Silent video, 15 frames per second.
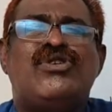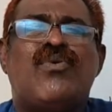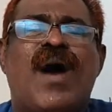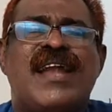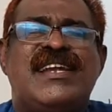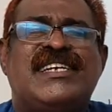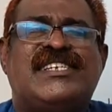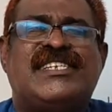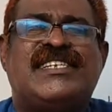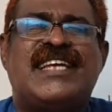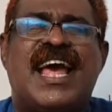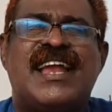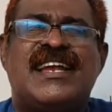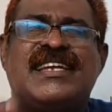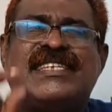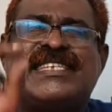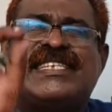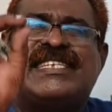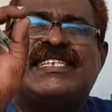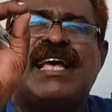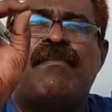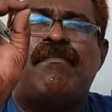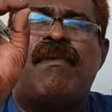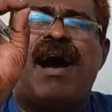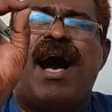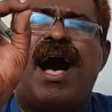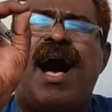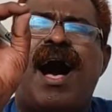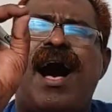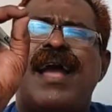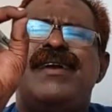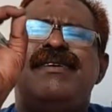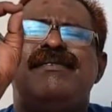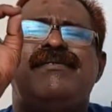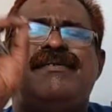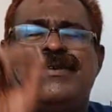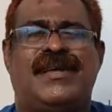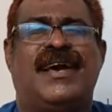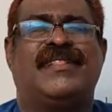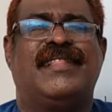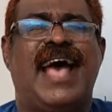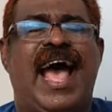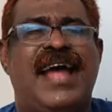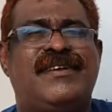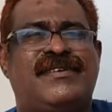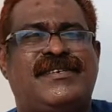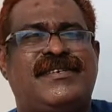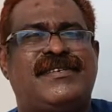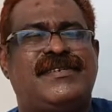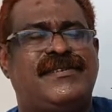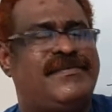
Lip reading: to understand some idea that